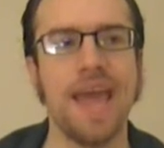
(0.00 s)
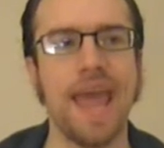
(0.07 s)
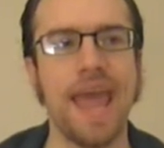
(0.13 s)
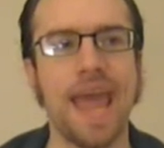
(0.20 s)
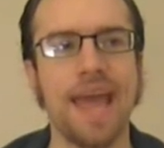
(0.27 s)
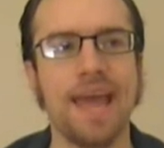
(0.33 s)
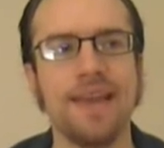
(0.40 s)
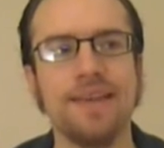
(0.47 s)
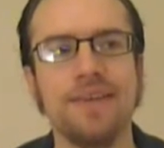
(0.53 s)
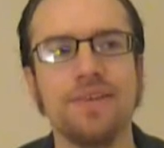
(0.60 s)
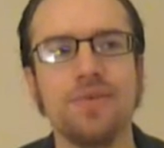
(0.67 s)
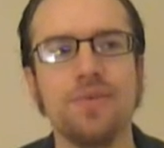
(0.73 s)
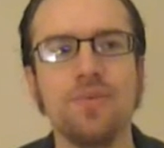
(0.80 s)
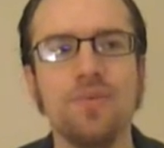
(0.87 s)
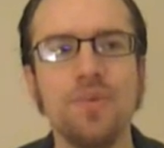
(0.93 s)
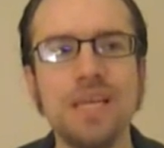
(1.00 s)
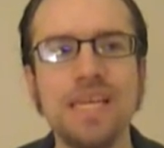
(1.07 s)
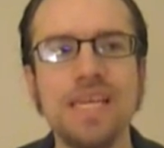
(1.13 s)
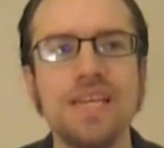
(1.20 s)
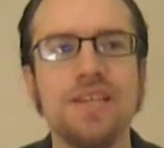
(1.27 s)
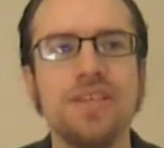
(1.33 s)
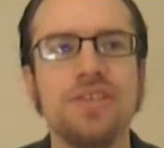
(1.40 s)
And
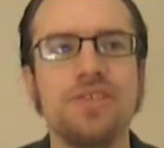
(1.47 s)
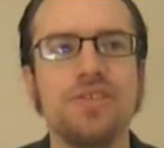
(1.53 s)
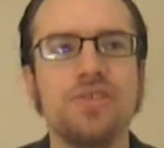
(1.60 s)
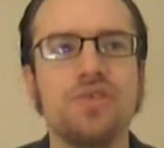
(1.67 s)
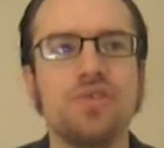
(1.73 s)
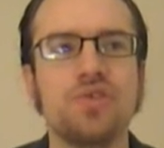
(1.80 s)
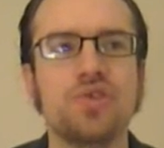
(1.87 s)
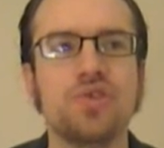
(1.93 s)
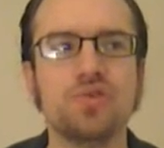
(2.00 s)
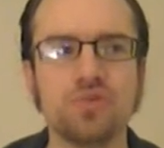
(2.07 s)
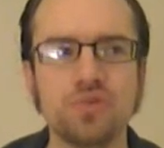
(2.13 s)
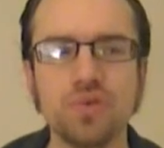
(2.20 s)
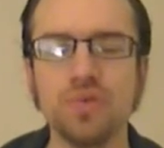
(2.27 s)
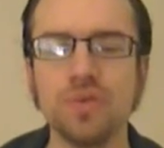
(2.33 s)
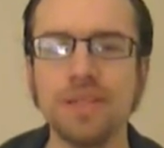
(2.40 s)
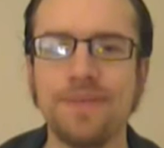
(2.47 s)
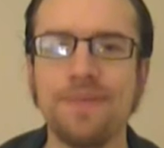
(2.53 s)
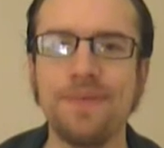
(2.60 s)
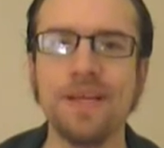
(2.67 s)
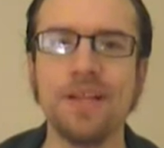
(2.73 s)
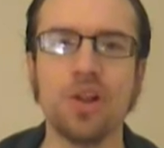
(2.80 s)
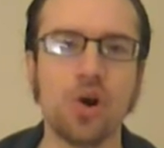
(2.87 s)
we truly
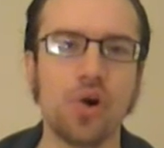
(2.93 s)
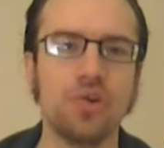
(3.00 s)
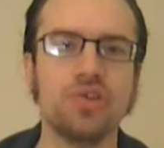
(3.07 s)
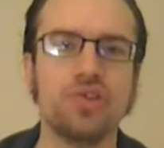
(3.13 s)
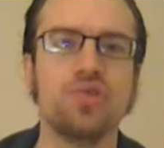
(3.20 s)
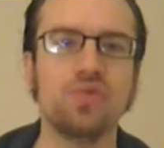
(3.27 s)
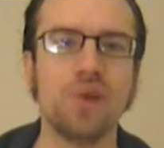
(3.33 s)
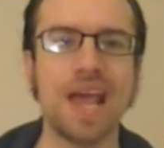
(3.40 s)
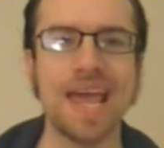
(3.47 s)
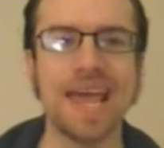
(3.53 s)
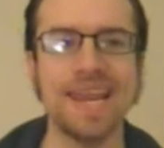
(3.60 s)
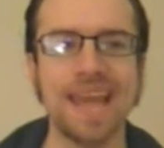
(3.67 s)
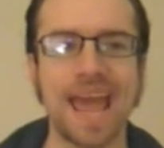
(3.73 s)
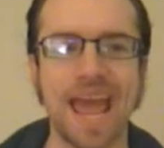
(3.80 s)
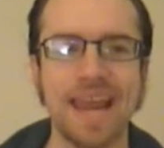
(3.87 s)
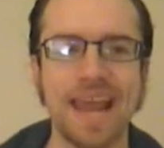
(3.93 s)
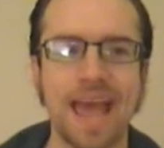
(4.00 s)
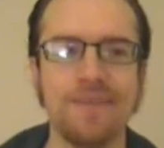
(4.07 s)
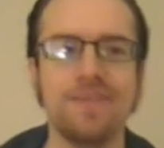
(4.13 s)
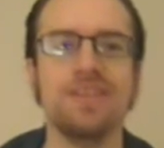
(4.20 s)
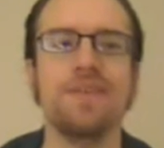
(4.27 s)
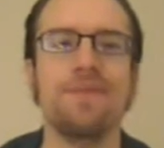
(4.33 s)
feel her dread at
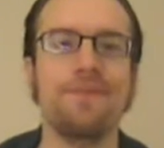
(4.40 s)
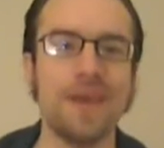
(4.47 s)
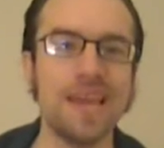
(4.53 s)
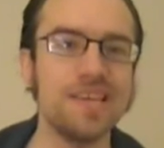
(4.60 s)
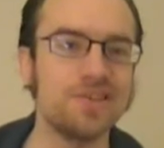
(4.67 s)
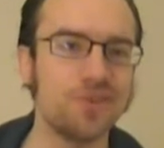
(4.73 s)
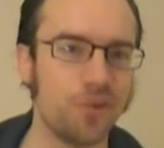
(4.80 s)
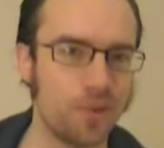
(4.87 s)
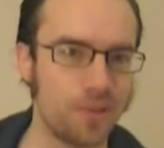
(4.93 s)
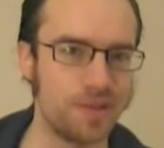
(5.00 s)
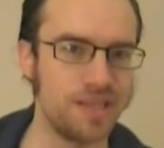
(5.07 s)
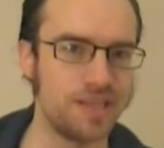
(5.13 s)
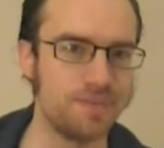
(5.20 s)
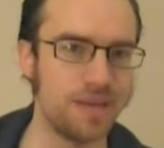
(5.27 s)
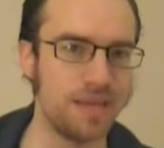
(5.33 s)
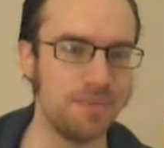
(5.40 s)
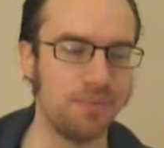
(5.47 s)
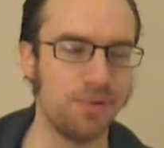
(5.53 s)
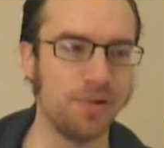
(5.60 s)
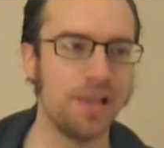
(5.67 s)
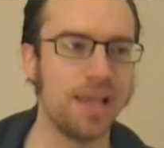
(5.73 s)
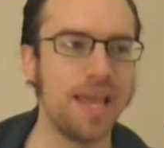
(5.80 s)
having to face all these
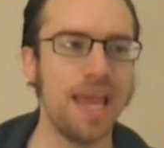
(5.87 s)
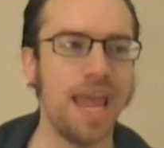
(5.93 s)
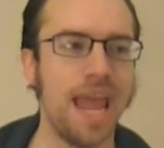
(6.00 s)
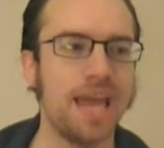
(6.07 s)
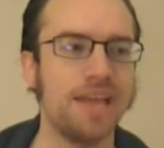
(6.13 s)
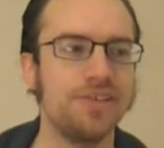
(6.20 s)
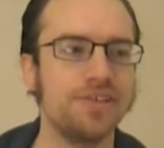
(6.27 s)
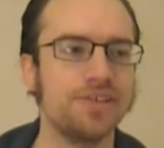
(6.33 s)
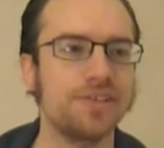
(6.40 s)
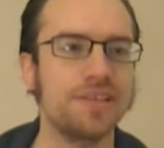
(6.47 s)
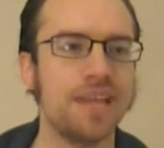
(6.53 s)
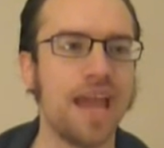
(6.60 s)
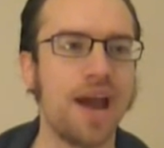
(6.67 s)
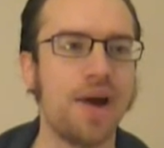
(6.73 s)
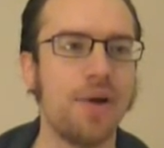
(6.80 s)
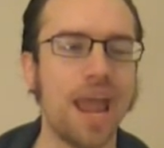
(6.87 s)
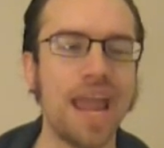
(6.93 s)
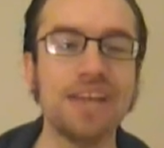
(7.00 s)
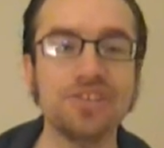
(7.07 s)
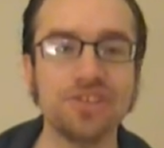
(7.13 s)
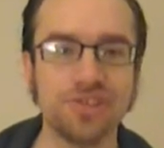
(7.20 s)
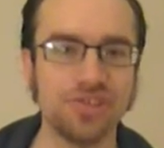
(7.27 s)
people and just how
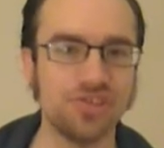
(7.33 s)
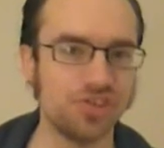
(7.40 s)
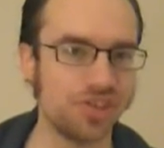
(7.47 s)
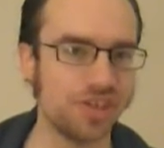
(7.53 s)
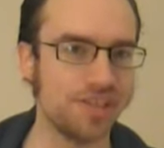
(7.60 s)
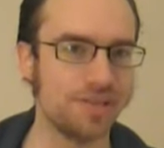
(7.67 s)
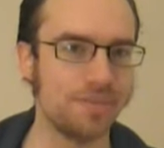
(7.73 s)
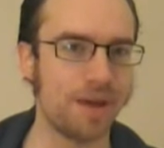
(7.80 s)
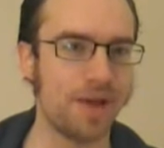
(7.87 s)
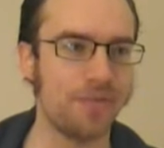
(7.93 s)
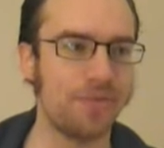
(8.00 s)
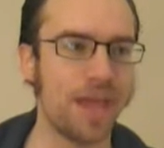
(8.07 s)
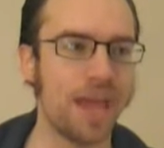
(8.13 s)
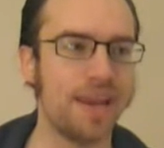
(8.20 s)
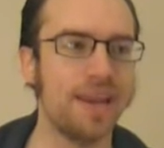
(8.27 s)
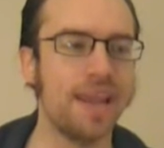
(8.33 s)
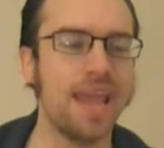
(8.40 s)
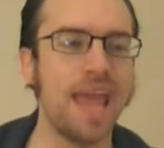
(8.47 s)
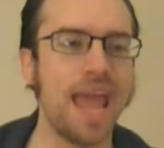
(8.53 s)
anxious she is about that.